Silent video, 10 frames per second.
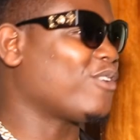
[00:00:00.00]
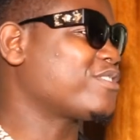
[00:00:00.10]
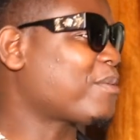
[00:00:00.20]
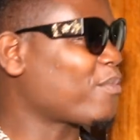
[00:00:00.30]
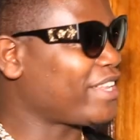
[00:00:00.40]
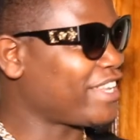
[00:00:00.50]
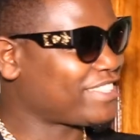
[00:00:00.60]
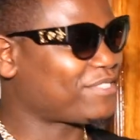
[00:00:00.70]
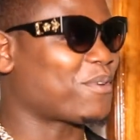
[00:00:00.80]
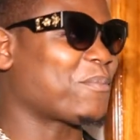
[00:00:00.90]
or someone
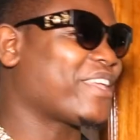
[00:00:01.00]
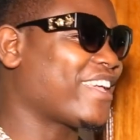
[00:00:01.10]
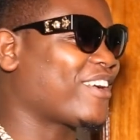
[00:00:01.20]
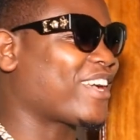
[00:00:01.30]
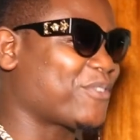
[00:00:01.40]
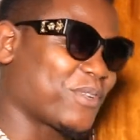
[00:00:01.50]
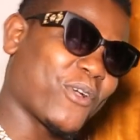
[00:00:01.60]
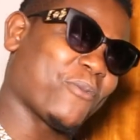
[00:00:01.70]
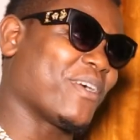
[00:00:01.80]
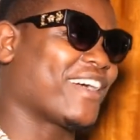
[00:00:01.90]
else from here could
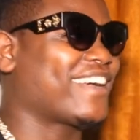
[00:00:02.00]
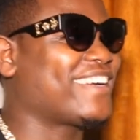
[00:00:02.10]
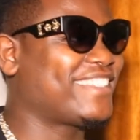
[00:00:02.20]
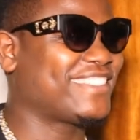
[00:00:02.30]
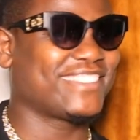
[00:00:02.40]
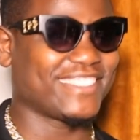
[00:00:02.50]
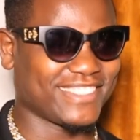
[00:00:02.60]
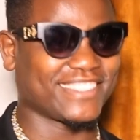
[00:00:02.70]
go back. Exactly.